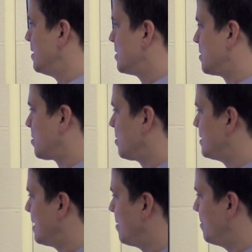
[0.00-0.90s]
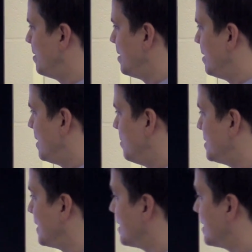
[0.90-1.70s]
So it turns out it was in